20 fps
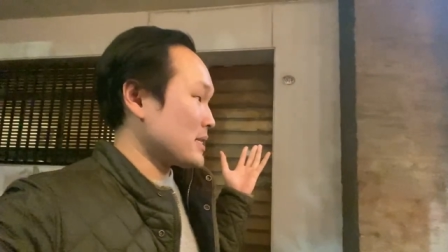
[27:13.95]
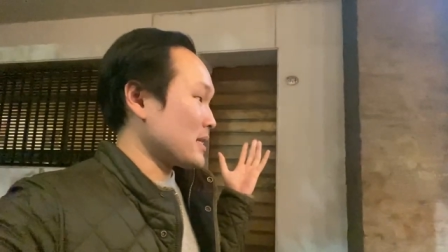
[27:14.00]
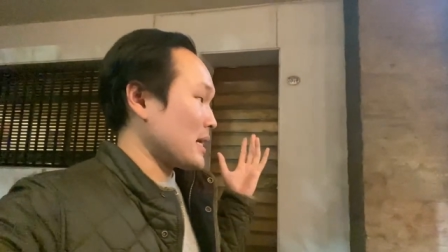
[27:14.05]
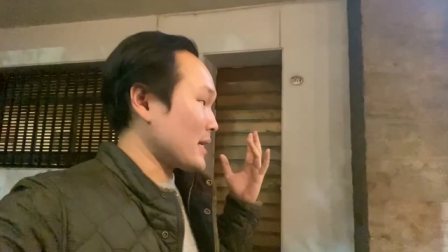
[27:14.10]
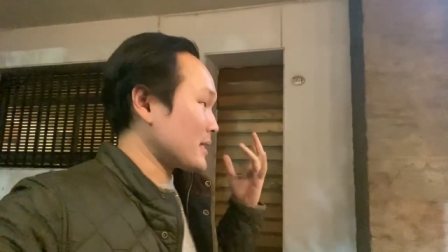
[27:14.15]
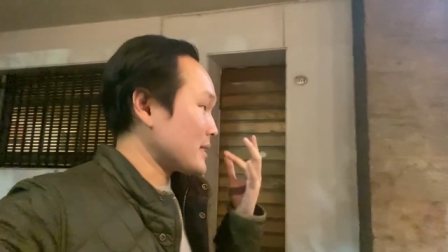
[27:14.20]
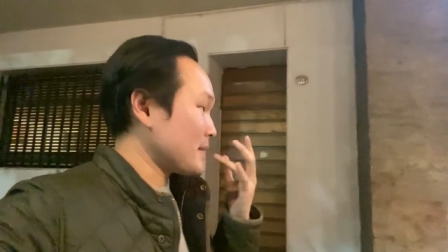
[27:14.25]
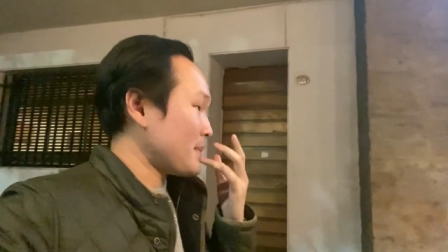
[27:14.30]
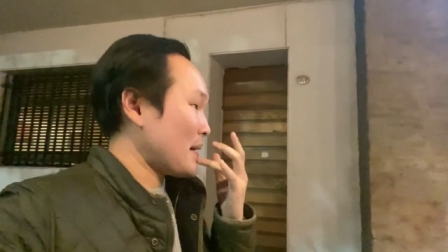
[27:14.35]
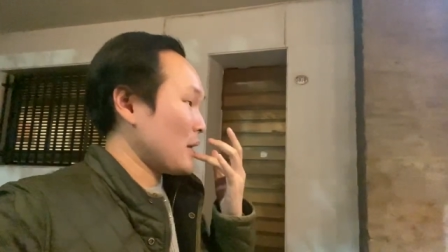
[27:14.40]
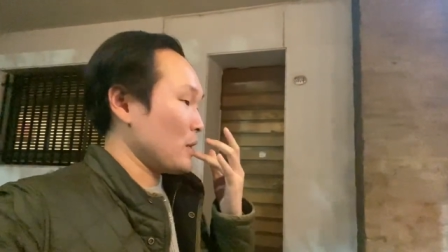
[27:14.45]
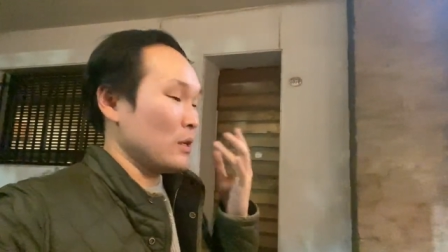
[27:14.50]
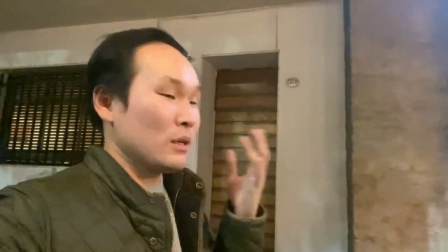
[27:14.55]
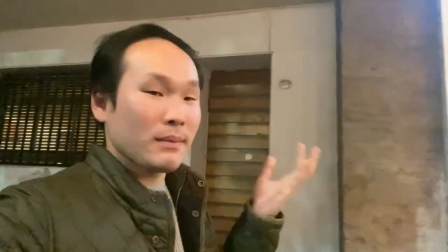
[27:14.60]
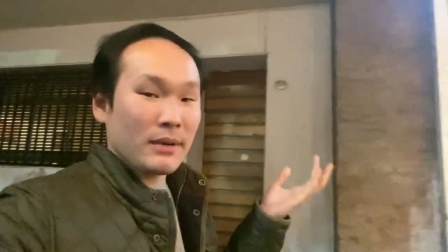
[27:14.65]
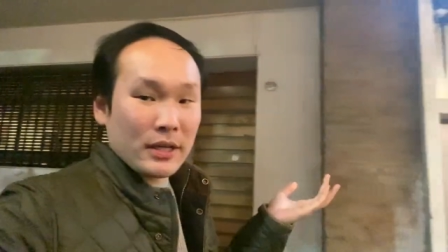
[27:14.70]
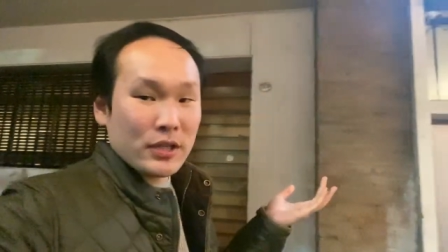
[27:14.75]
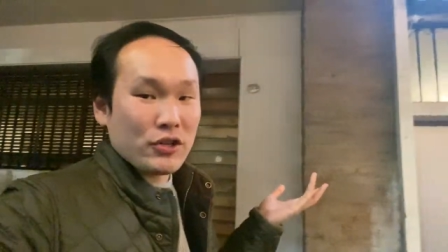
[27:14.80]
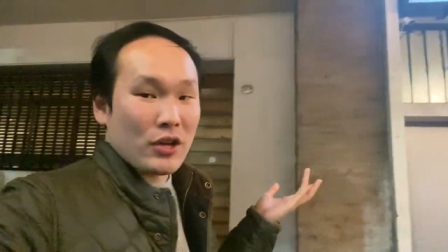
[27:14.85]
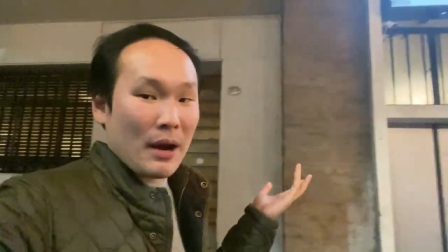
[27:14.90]
Like, did my
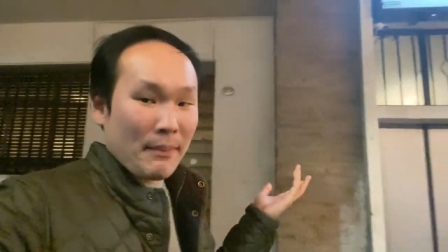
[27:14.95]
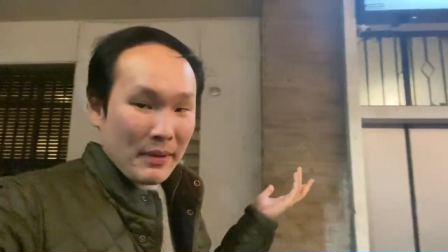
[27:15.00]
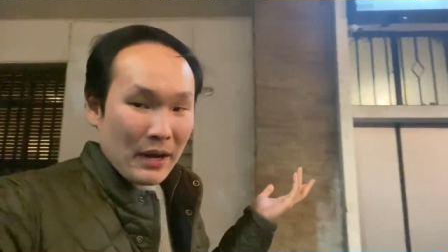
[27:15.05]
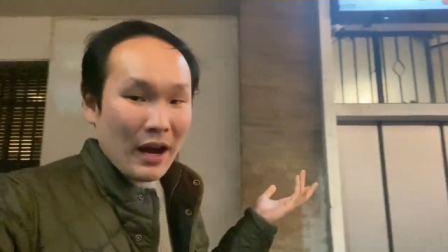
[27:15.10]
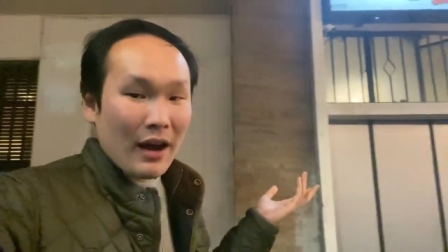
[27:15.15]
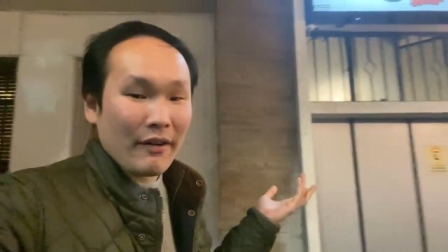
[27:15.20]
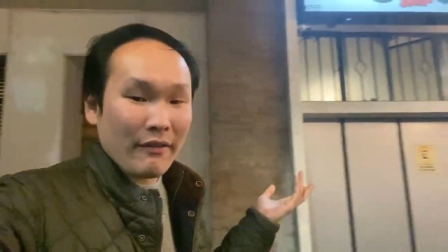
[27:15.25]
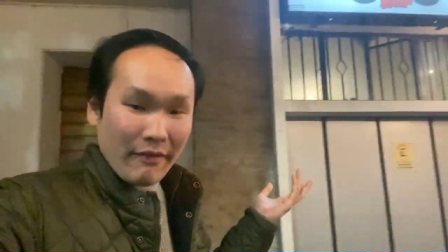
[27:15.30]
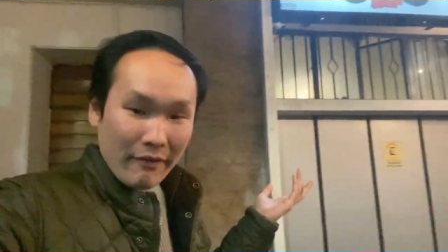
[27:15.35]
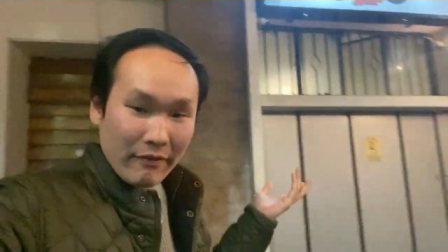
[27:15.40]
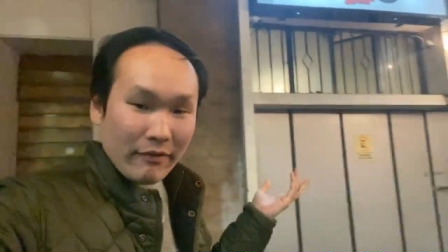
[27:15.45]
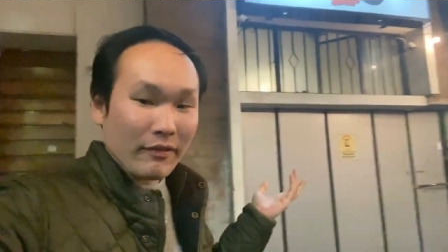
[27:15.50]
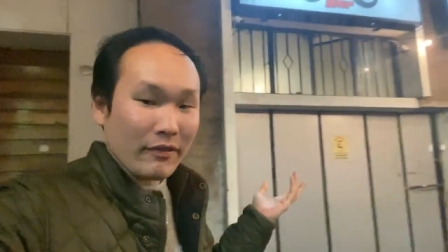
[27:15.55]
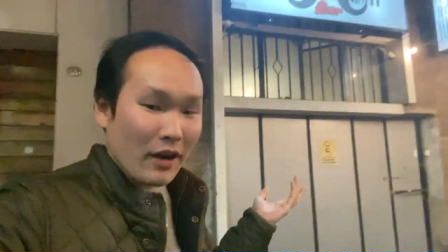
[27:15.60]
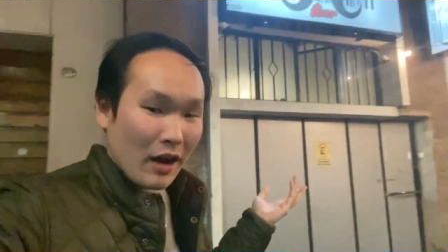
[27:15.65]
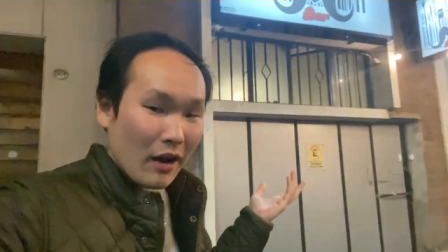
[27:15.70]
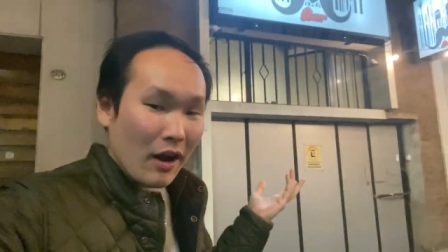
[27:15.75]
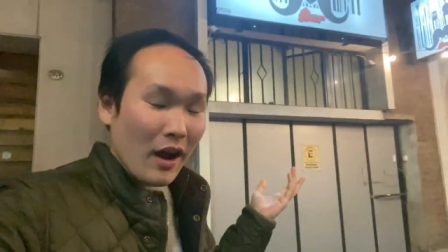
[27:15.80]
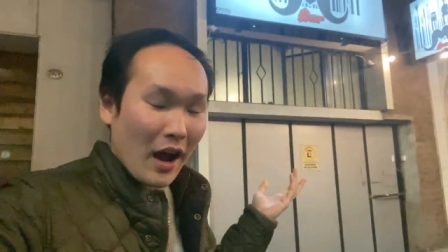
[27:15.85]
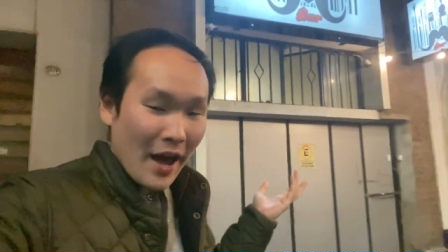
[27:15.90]
Uber drop me off
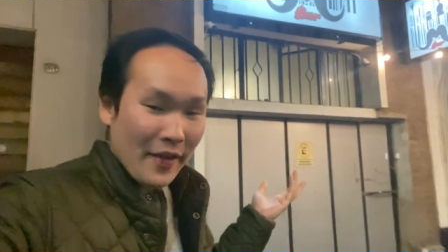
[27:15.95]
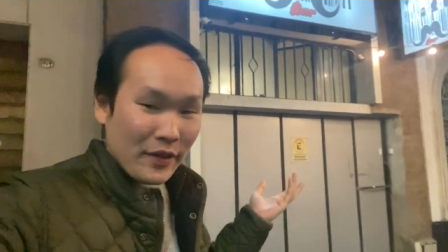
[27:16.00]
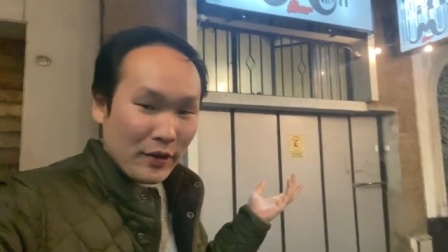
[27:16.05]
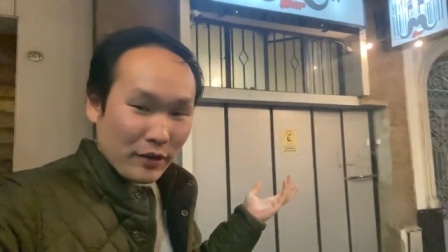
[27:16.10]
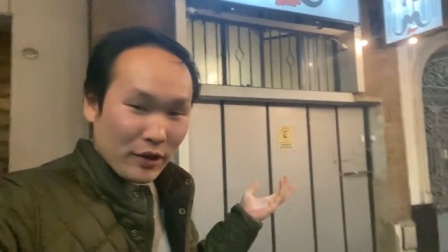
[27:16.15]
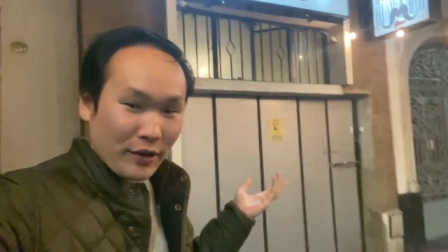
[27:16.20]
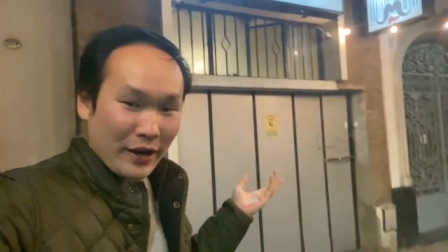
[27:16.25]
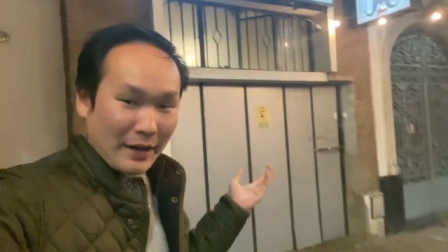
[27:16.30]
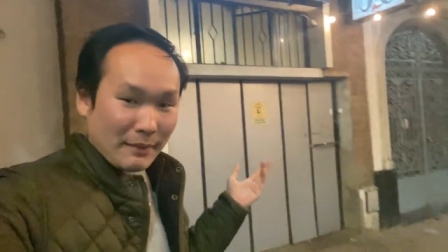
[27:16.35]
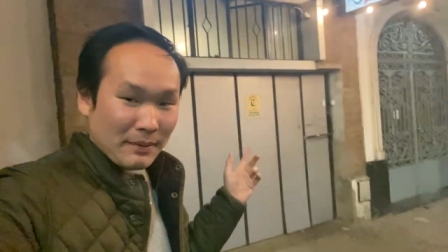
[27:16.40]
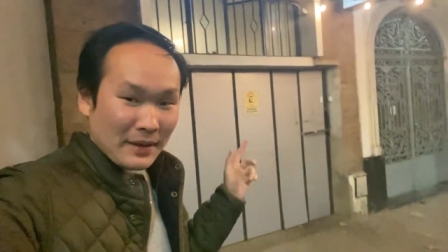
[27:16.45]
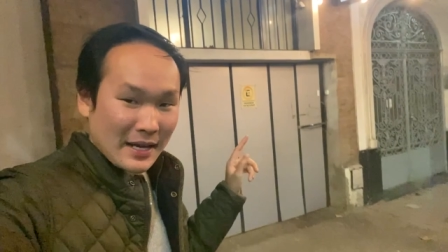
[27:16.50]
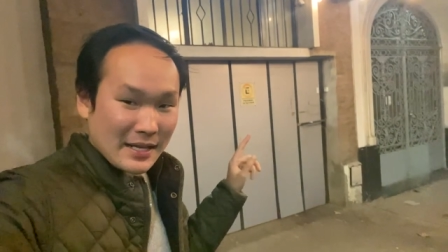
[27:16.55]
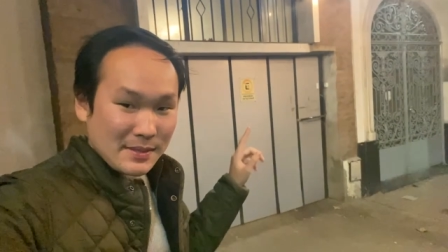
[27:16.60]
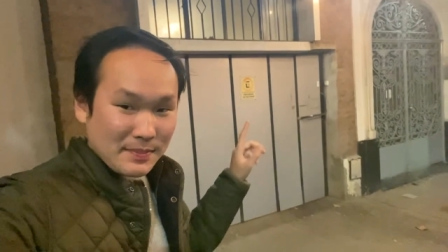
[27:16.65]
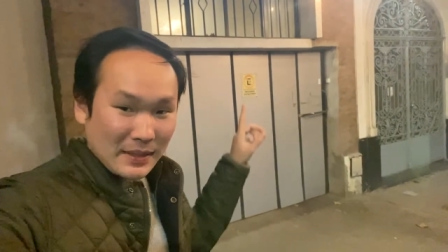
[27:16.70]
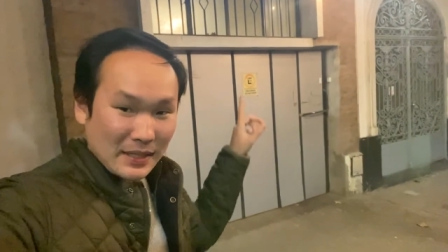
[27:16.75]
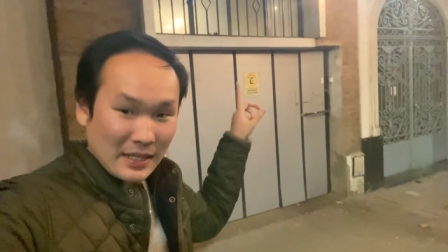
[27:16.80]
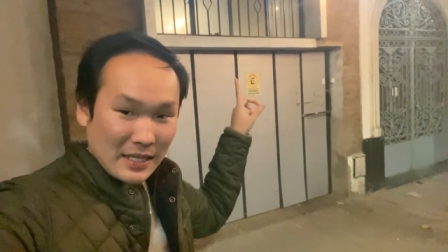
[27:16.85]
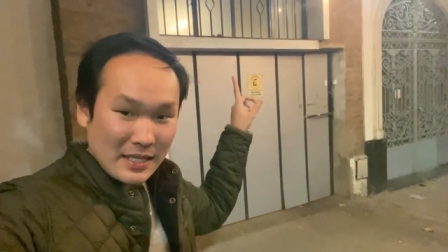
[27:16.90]
at the correct place?
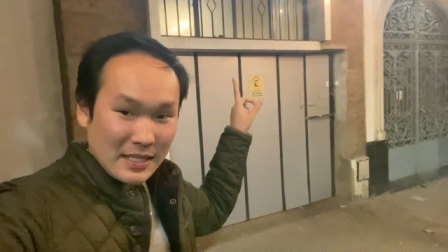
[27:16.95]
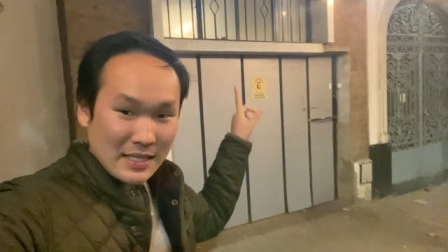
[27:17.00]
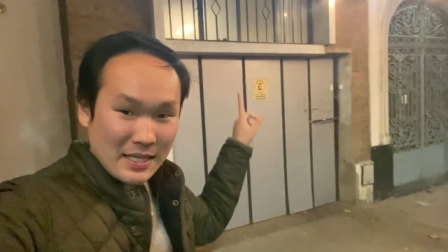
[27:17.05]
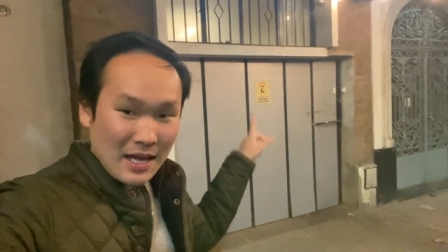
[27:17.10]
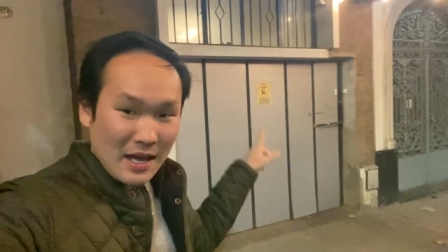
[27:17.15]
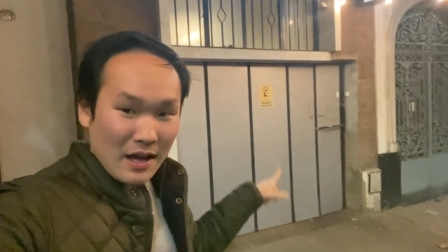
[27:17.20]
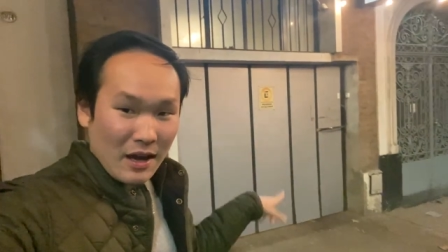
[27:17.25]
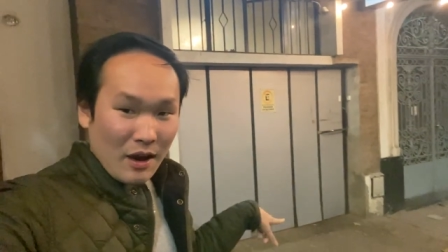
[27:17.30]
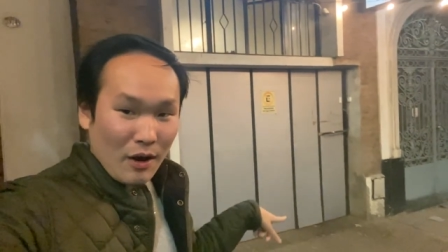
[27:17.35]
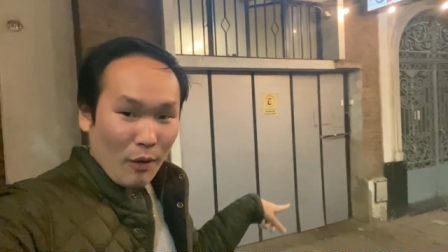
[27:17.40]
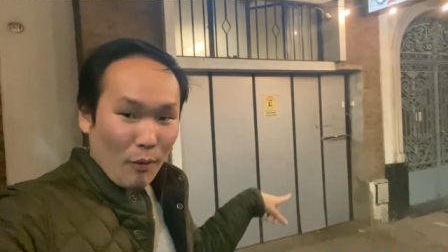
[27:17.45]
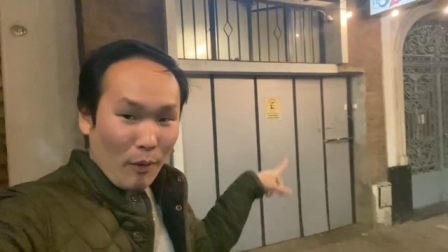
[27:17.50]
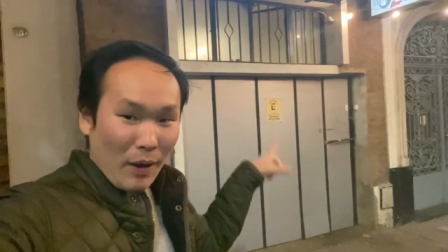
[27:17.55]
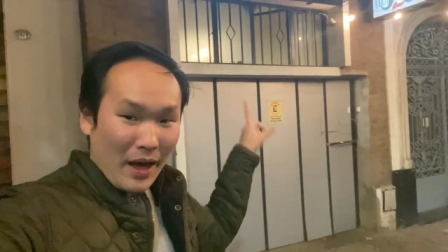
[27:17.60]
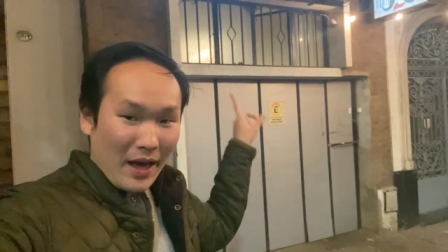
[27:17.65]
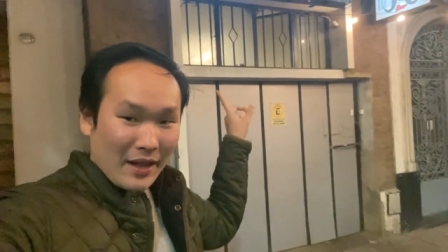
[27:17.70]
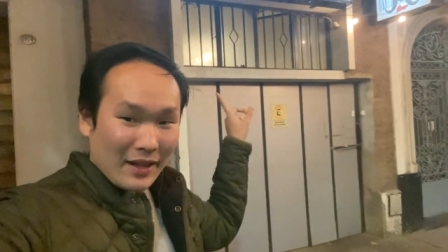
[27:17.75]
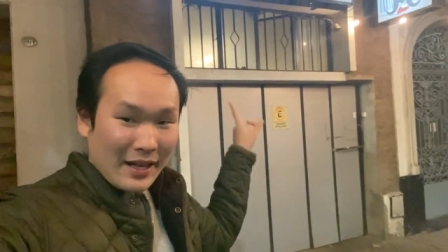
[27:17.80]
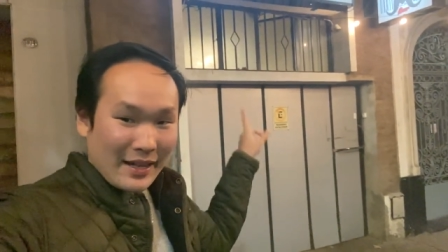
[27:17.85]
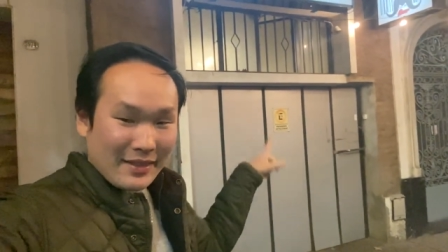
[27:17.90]
Because what,
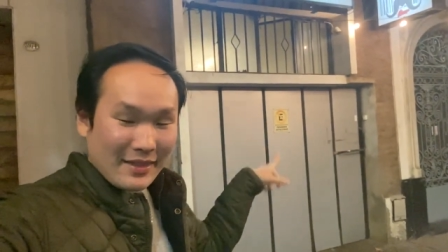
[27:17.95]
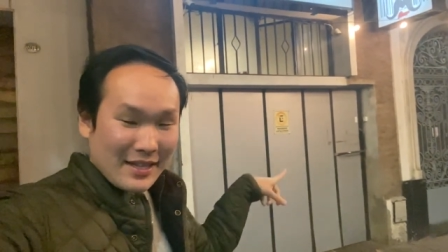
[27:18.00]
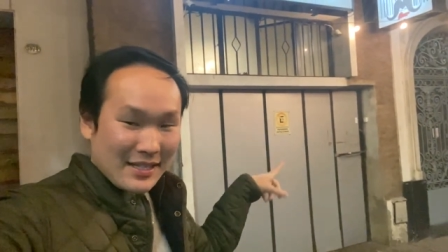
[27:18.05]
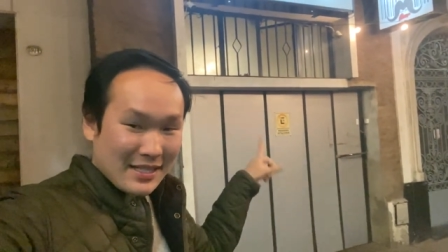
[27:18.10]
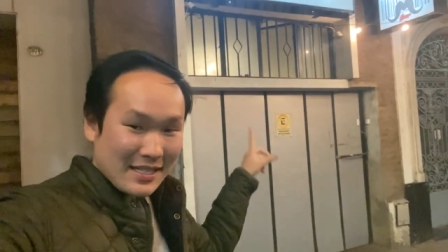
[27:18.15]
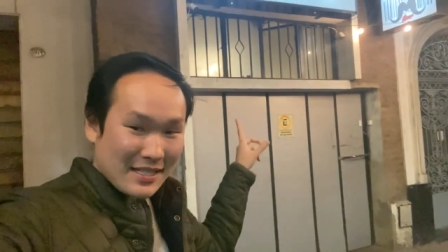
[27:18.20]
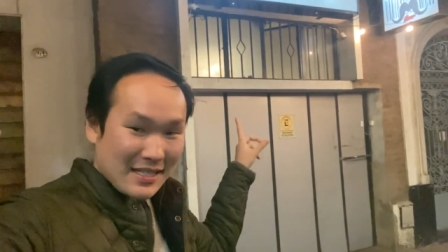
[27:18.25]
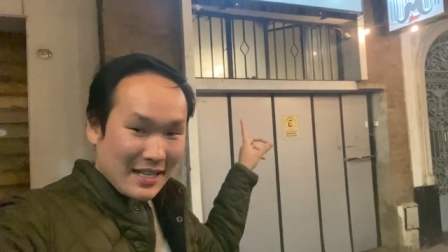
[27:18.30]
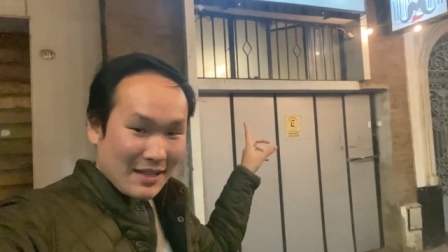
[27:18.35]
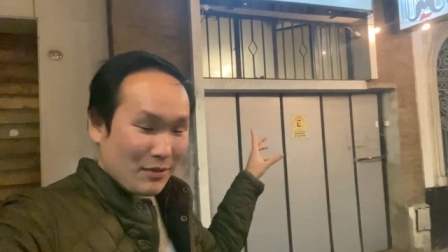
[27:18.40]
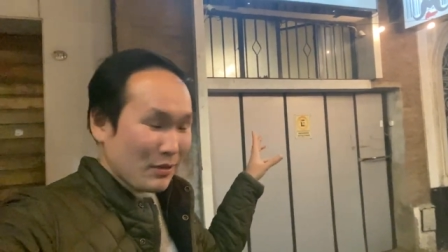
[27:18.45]
like, this is it.